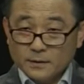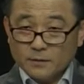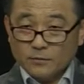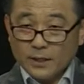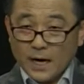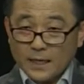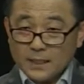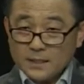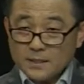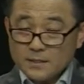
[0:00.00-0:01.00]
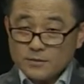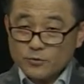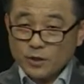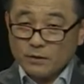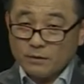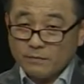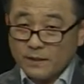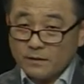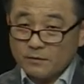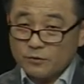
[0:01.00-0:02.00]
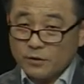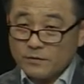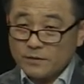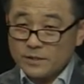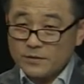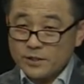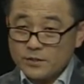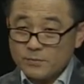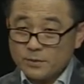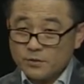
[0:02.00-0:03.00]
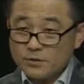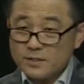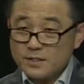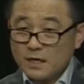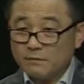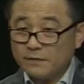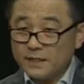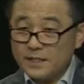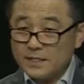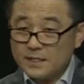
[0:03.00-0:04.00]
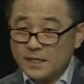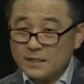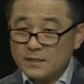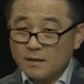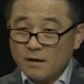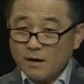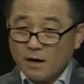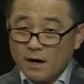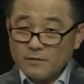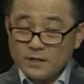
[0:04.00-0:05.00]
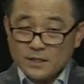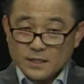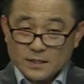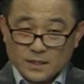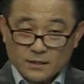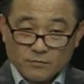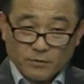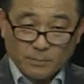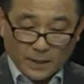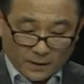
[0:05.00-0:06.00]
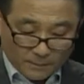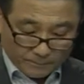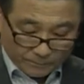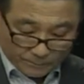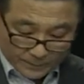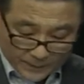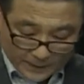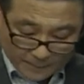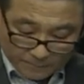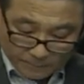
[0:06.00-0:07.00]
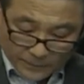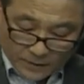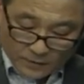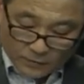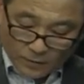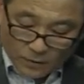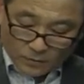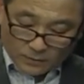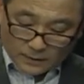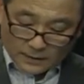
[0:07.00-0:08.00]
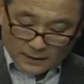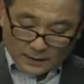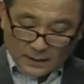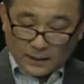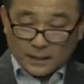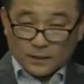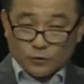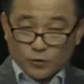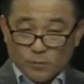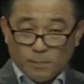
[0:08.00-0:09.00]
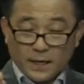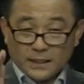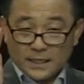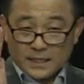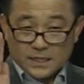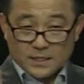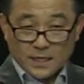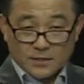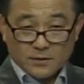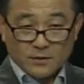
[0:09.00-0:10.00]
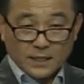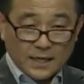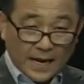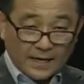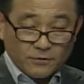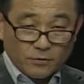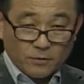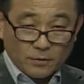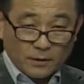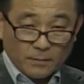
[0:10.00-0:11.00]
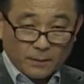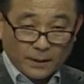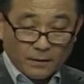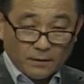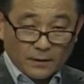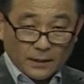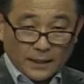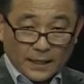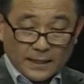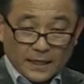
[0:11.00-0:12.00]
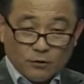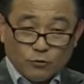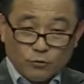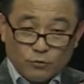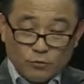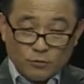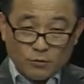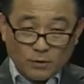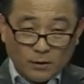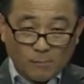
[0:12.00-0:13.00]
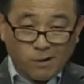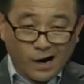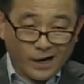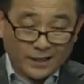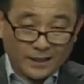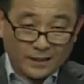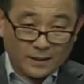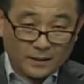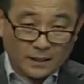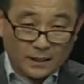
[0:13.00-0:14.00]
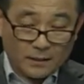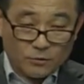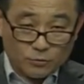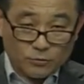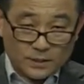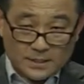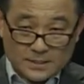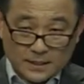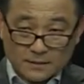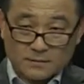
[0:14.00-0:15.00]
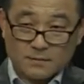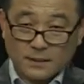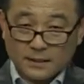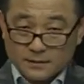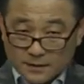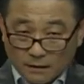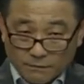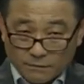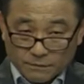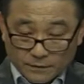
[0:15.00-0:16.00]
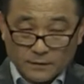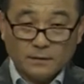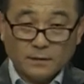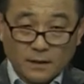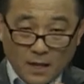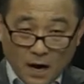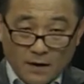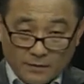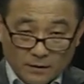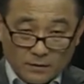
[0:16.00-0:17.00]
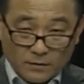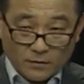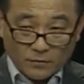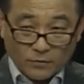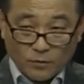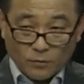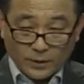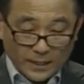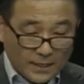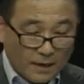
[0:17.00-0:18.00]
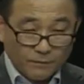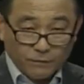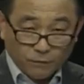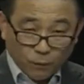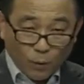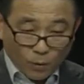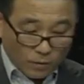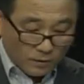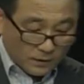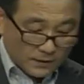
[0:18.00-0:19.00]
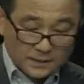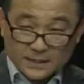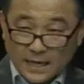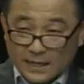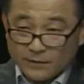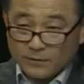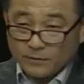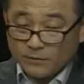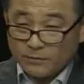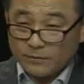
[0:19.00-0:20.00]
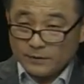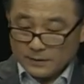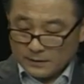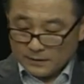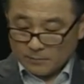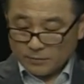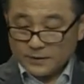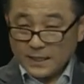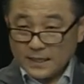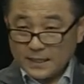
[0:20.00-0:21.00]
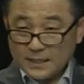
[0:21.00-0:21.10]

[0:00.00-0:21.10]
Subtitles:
Regarding this, Shegoloff et al. Draws a distinction between self-initiated, other-initiated repair. Okay? So, two-part initiation and actual repair, and then two party can do these things, like a self and other. So we can have four scenarios presented